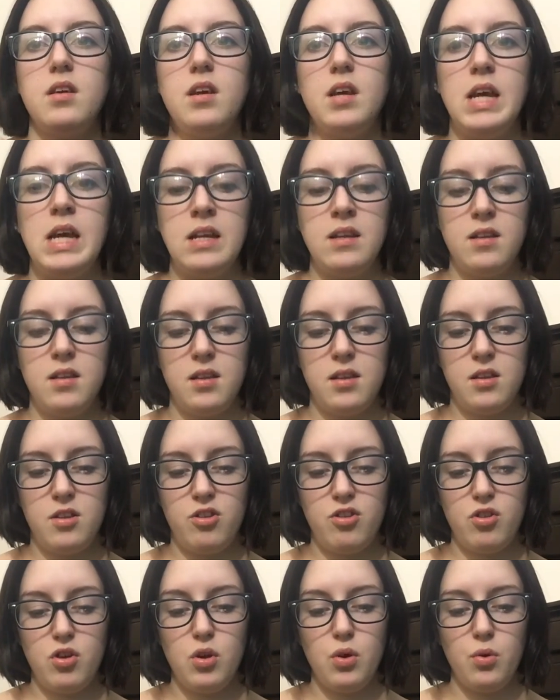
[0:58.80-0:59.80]
it's
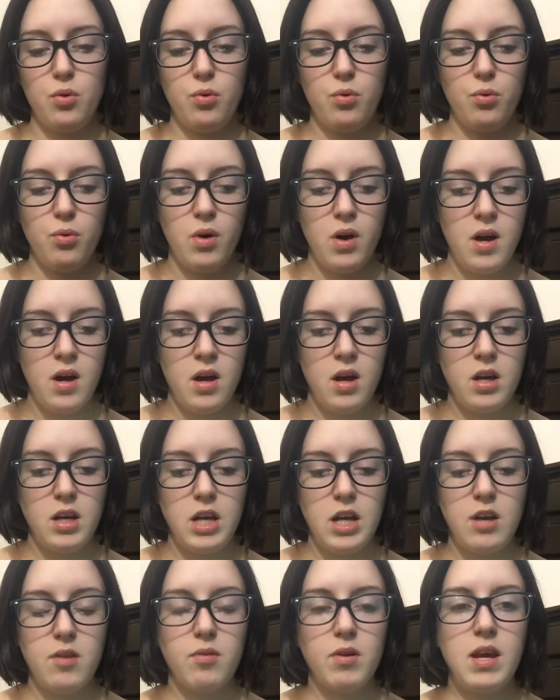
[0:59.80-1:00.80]
to,
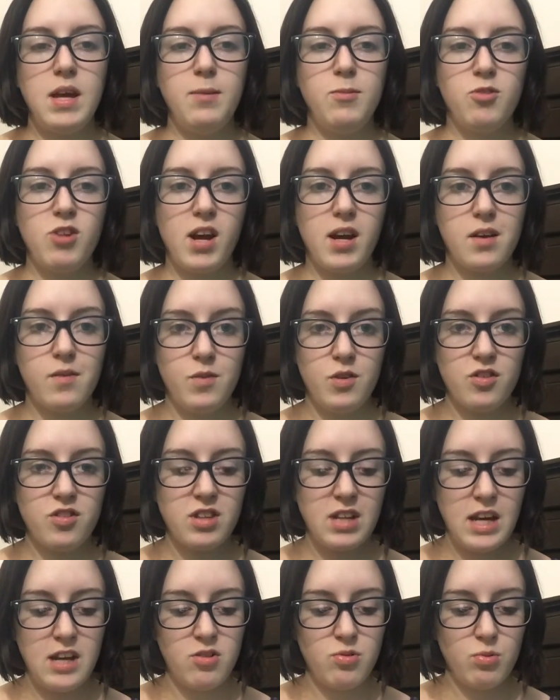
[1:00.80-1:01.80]
you know, keep track of your
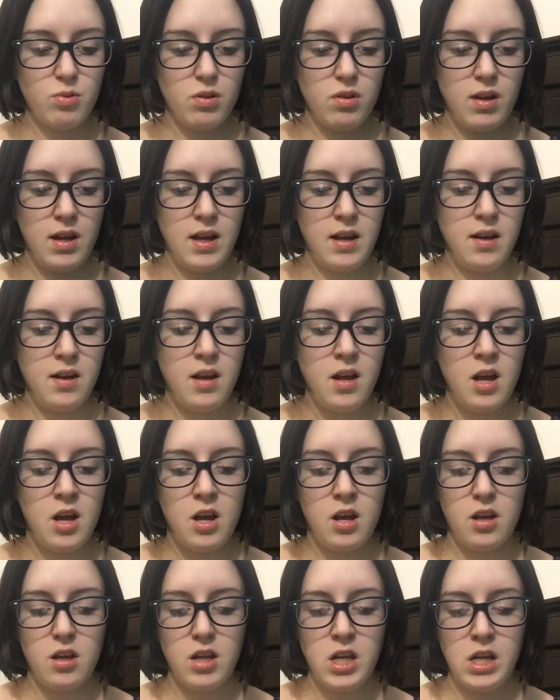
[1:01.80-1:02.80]
schedule
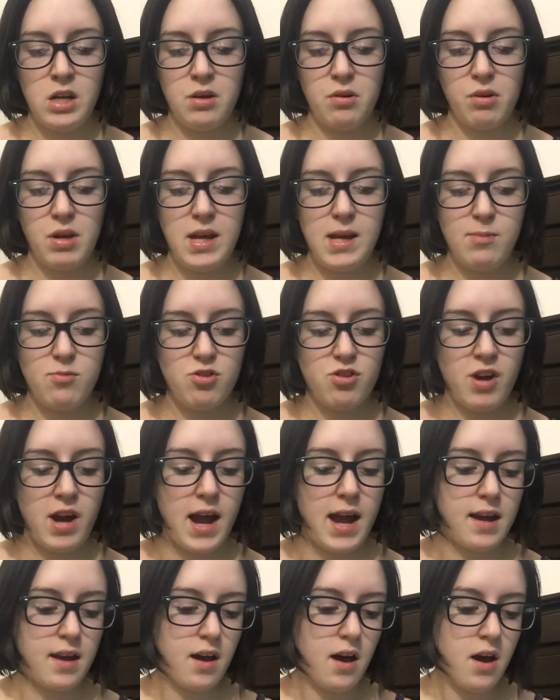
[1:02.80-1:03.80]
and, you know, keep track